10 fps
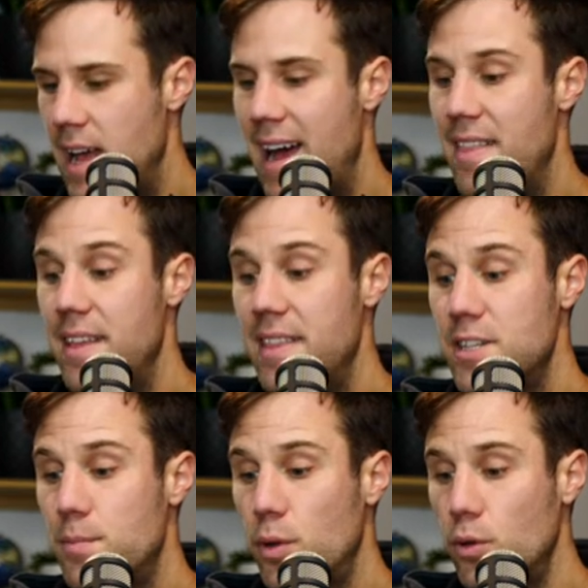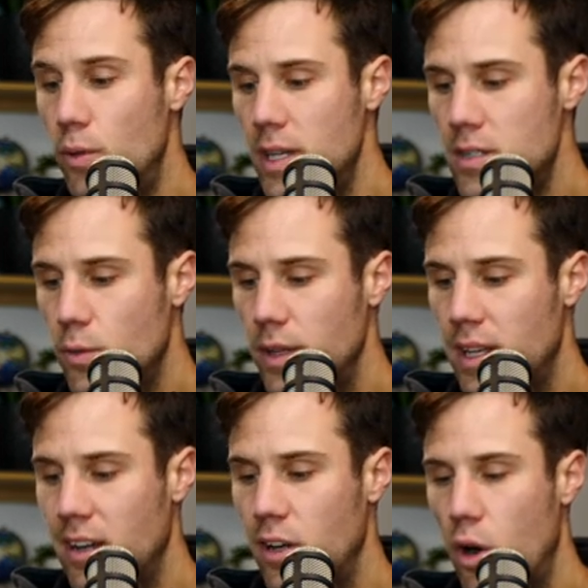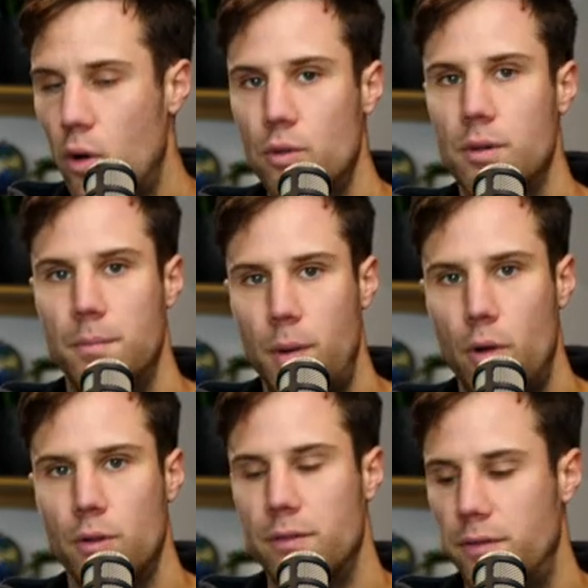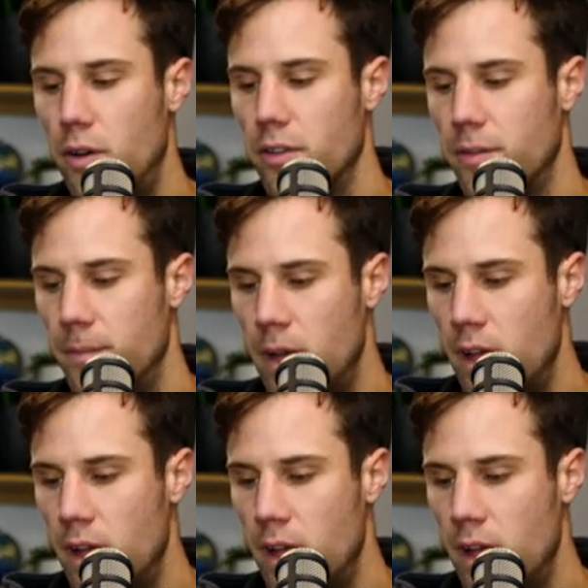And then there's blue ones with a gold bold font.